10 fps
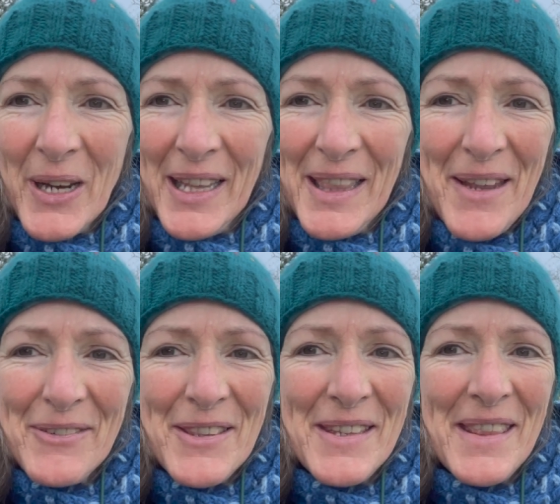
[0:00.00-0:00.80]

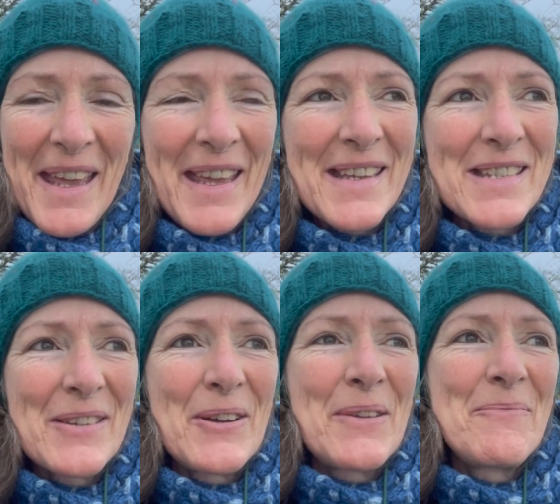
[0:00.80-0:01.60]
clever than that,
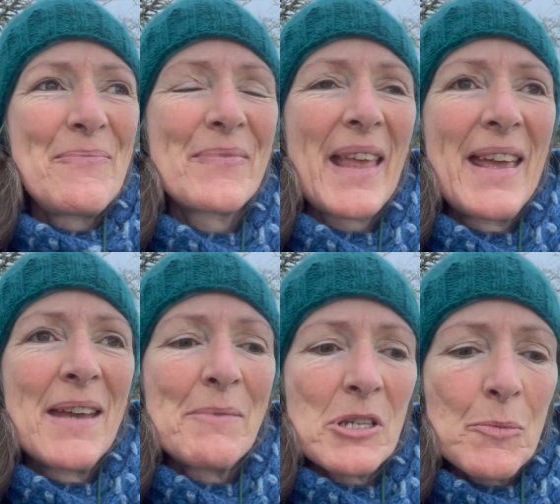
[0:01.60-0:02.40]
um,
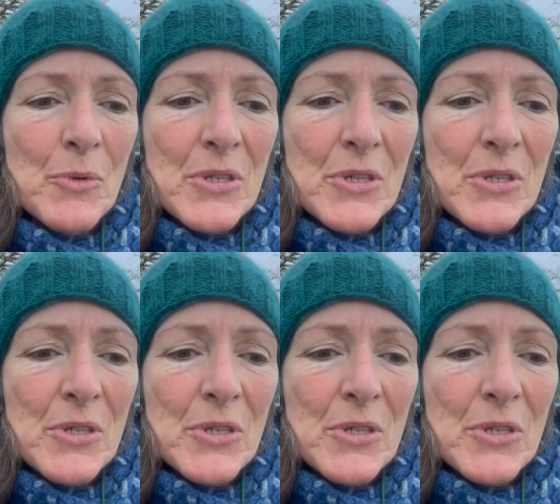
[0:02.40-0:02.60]
much more